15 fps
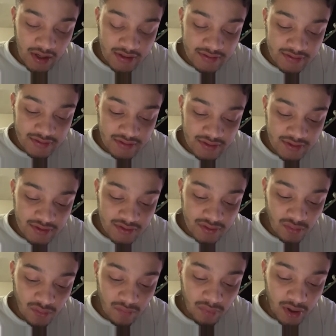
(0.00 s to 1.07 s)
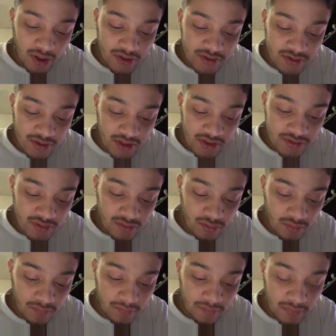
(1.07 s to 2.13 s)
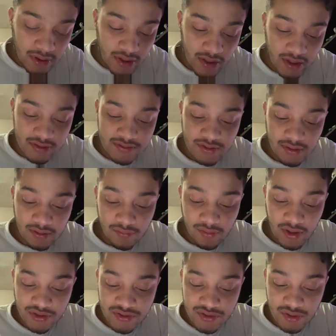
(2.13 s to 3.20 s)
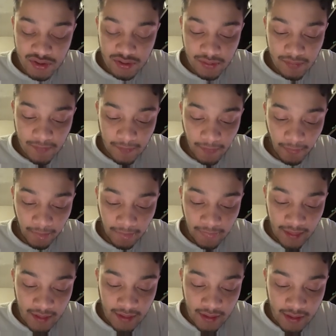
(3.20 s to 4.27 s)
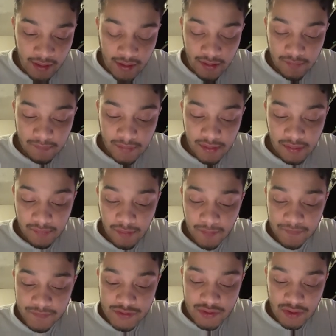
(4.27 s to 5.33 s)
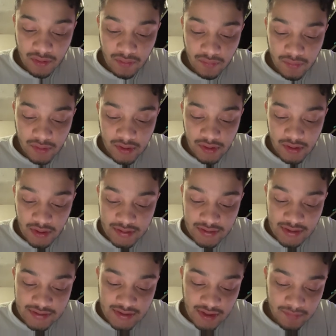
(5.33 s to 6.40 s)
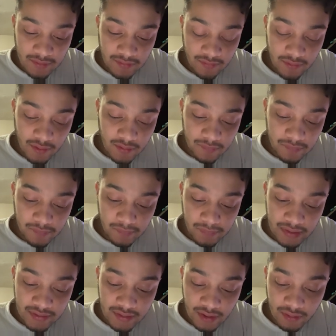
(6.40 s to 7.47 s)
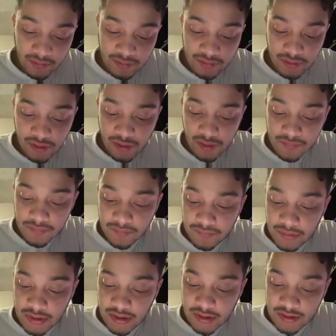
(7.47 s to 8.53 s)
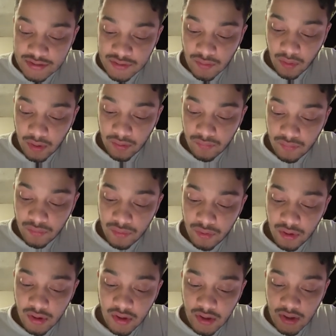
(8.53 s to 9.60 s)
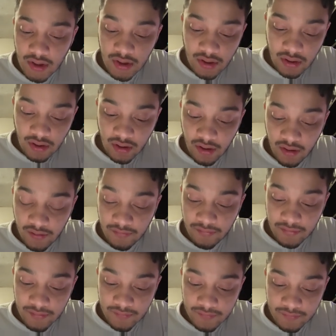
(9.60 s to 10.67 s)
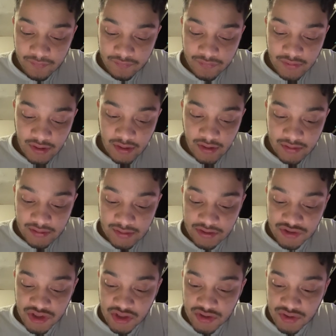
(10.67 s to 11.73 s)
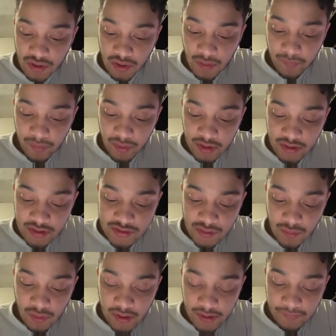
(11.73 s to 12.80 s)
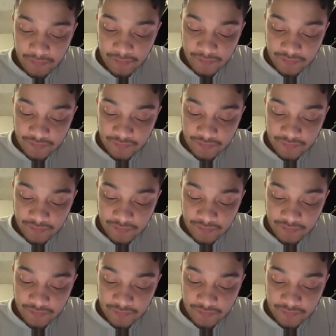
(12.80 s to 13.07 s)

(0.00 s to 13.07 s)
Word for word: as these two bars next to my acceleration variable. So we, as I said before, Pythagorean theorem, meaning the square root of the tangential component squared